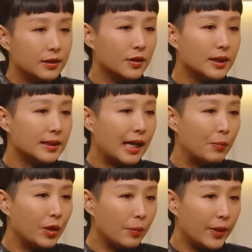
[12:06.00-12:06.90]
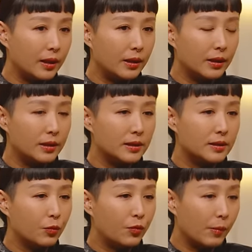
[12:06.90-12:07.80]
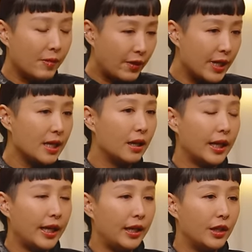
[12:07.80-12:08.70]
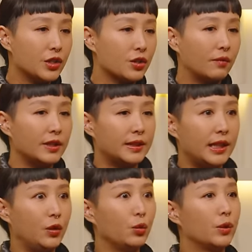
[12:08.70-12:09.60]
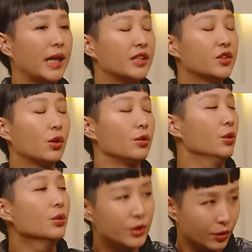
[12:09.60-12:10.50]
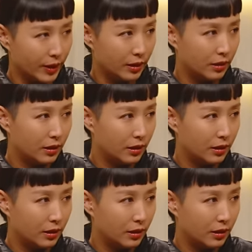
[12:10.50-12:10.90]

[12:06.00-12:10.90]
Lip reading: So this hyper-independence from a very young age, obviously you get so used to it.